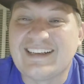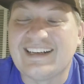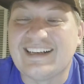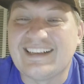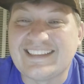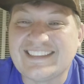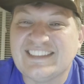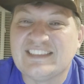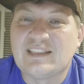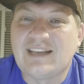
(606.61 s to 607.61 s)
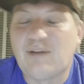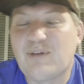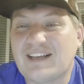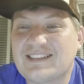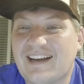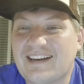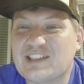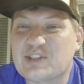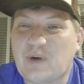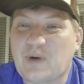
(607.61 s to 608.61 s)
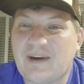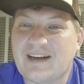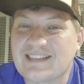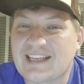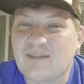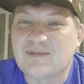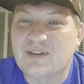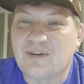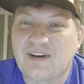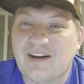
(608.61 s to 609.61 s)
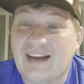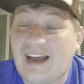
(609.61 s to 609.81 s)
Uh, when I was talking to Square Pair as the game was going on,